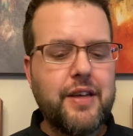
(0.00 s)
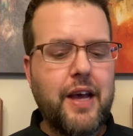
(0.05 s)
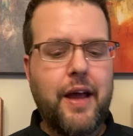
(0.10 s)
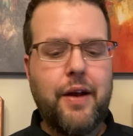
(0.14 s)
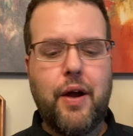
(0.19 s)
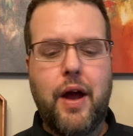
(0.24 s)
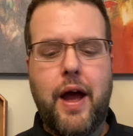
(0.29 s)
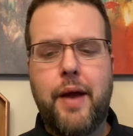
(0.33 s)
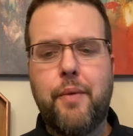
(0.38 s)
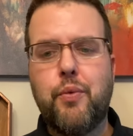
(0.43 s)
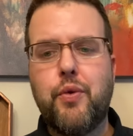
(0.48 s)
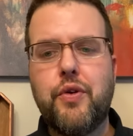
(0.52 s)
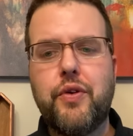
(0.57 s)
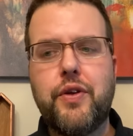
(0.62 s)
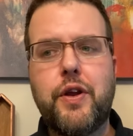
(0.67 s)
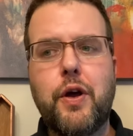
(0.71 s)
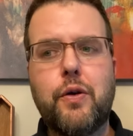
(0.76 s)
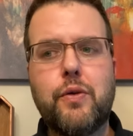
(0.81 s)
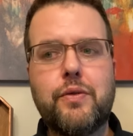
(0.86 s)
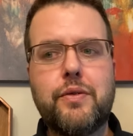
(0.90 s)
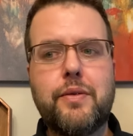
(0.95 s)
I really
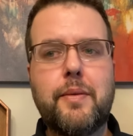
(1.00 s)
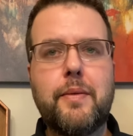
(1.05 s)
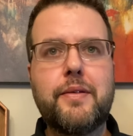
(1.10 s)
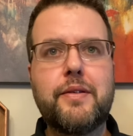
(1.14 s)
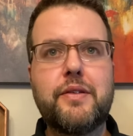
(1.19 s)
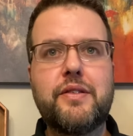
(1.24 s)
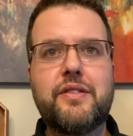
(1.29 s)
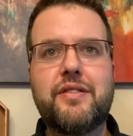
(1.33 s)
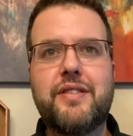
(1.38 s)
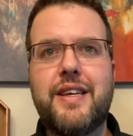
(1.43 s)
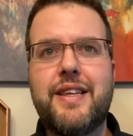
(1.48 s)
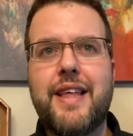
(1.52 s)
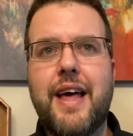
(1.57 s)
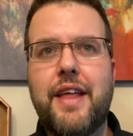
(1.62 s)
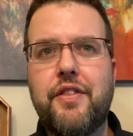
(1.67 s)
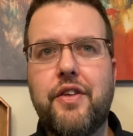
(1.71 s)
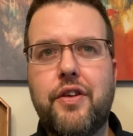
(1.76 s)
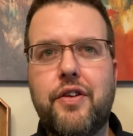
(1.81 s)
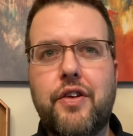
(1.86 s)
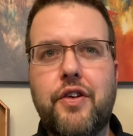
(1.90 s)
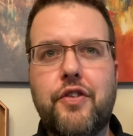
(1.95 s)
don't see that
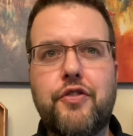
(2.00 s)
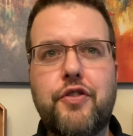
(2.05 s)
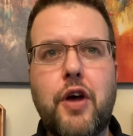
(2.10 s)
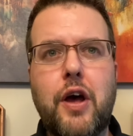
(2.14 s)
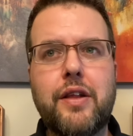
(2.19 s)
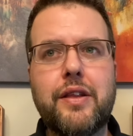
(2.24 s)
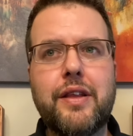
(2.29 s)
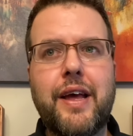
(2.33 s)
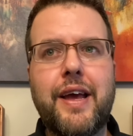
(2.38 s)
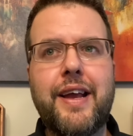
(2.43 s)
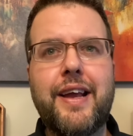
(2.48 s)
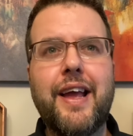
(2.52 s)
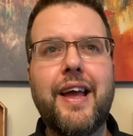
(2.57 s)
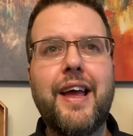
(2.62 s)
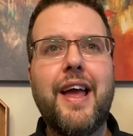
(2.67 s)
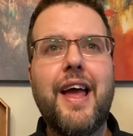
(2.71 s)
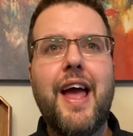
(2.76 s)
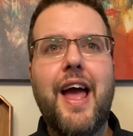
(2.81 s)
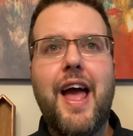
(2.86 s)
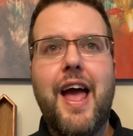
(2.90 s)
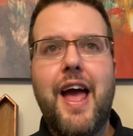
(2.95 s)
there's not like
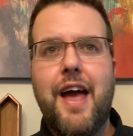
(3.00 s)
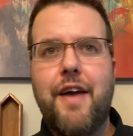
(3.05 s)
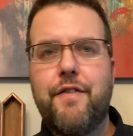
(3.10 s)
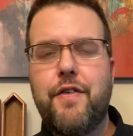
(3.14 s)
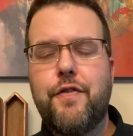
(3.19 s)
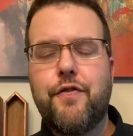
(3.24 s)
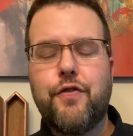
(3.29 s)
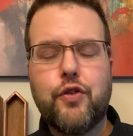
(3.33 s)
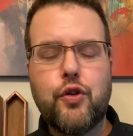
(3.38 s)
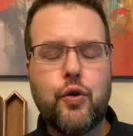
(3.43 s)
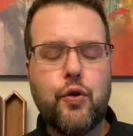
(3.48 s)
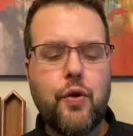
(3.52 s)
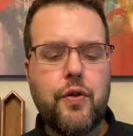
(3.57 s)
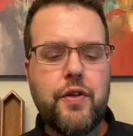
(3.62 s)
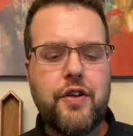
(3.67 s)
a heavy floral.